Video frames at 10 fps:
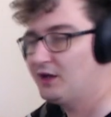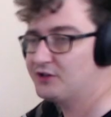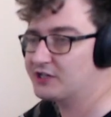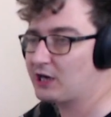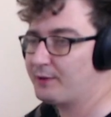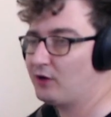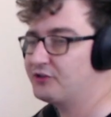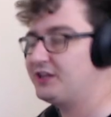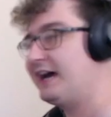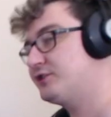So going on
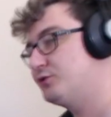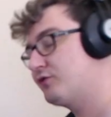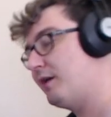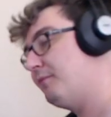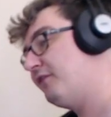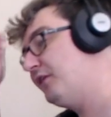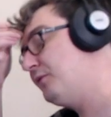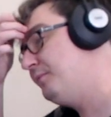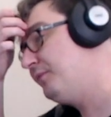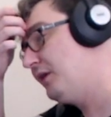to the actual drum
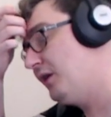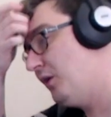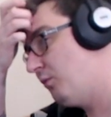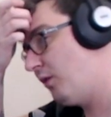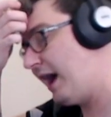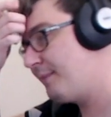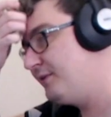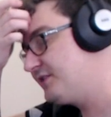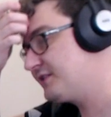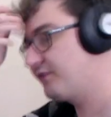fill, what
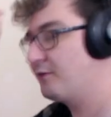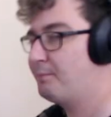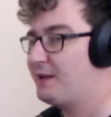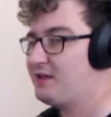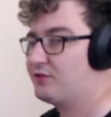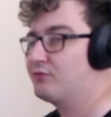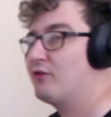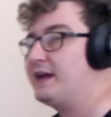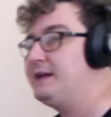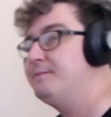happens from beat
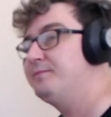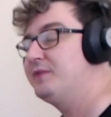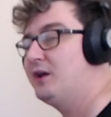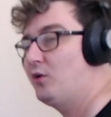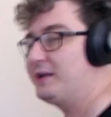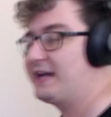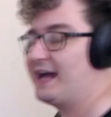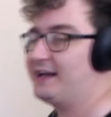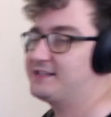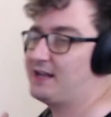three, we
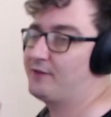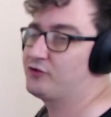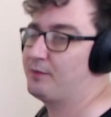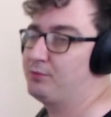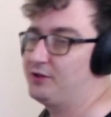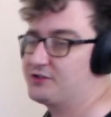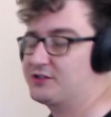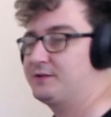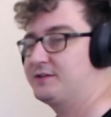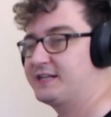get a set of
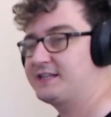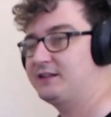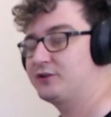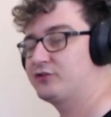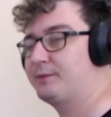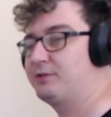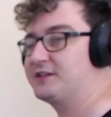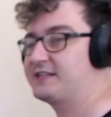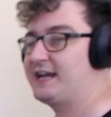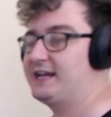triplets, 16th note
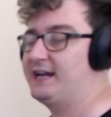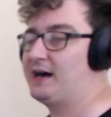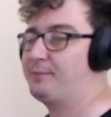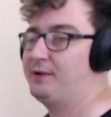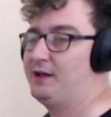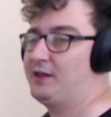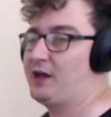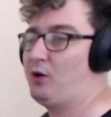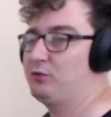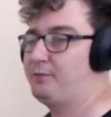triplets, taking up the
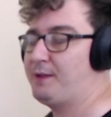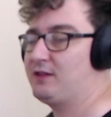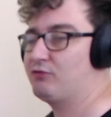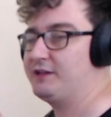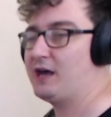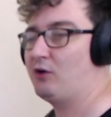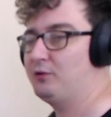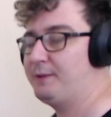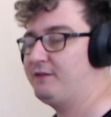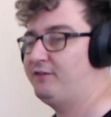whole of beat three and the whole
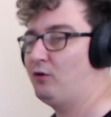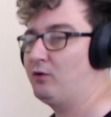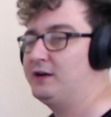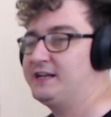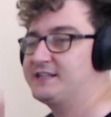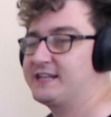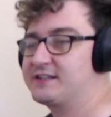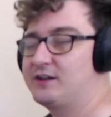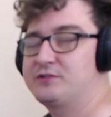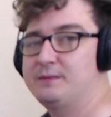of beat four.
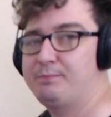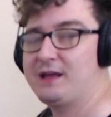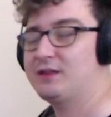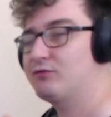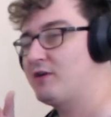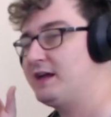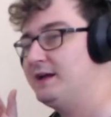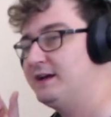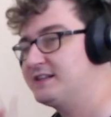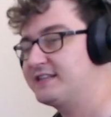Six notes in beat
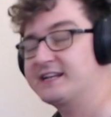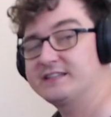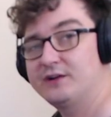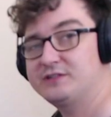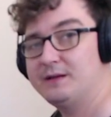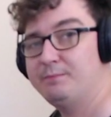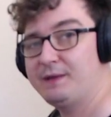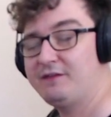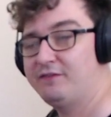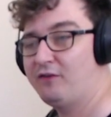three, six notes in
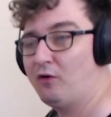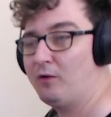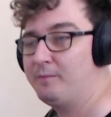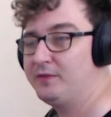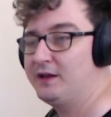beat four.